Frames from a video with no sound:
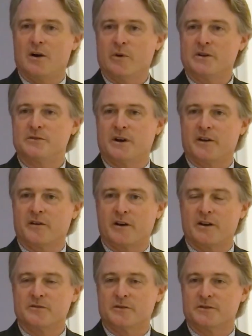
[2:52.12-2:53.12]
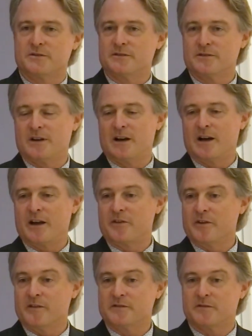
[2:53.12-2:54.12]
went to undergraduate at the
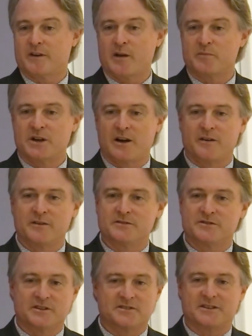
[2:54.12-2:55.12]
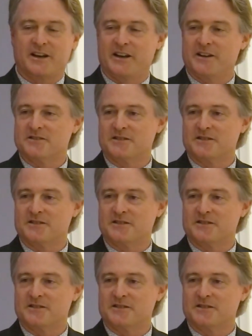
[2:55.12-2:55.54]
University of Cape Town just studying